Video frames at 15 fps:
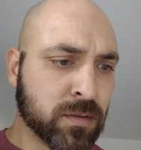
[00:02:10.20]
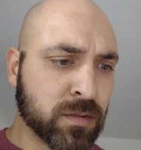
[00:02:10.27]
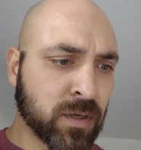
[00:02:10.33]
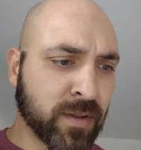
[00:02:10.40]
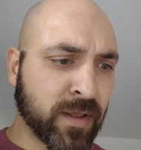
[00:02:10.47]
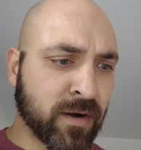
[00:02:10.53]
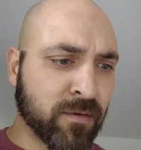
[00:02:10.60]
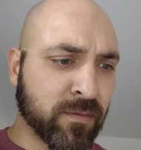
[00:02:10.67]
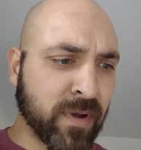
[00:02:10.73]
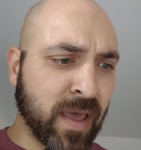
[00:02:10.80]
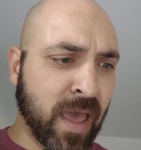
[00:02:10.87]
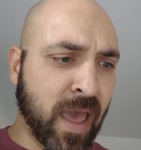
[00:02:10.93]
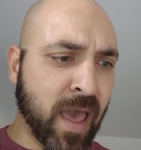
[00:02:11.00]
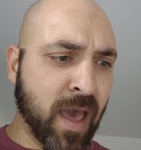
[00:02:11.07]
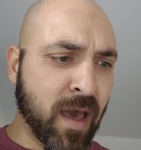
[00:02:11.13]
So they don't
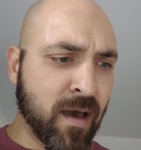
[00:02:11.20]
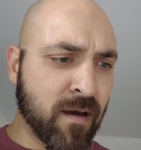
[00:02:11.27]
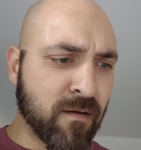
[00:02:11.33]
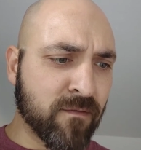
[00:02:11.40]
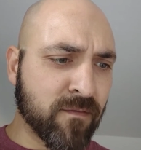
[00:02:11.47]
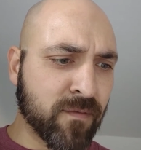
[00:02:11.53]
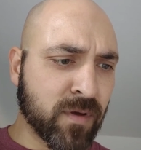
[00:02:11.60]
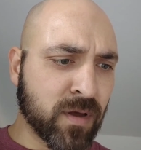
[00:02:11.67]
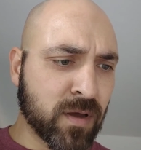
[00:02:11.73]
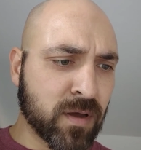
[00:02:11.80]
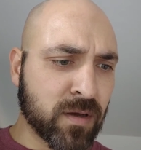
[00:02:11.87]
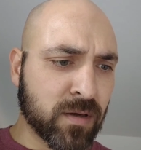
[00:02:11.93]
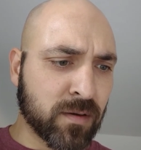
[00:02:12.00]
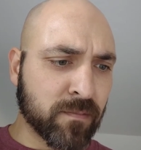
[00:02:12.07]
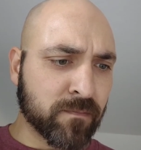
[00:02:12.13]
have
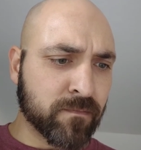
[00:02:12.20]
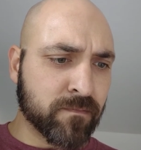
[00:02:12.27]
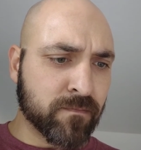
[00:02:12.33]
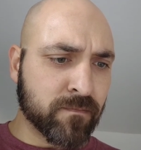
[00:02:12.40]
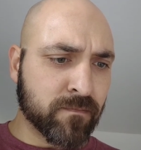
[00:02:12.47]
um,